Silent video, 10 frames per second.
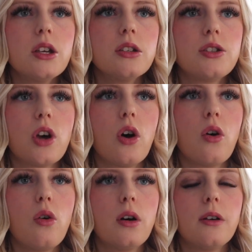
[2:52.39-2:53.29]

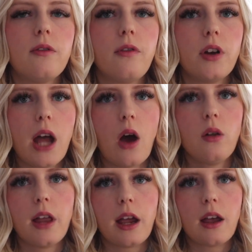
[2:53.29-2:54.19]
So for now,
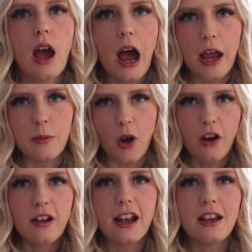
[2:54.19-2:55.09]
like, I am
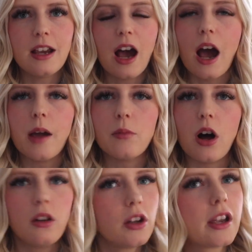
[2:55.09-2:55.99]
not ready, I am
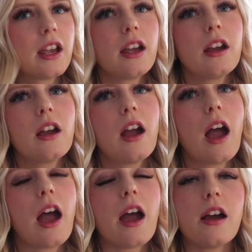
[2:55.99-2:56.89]
not looking,
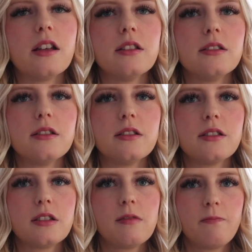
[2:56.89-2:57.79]
and
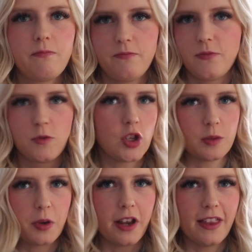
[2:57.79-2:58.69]

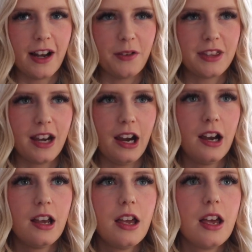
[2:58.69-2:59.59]
just putting that out there.
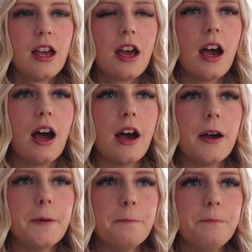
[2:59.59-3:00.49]

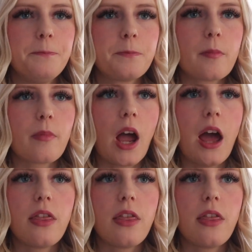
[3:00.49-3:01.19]
I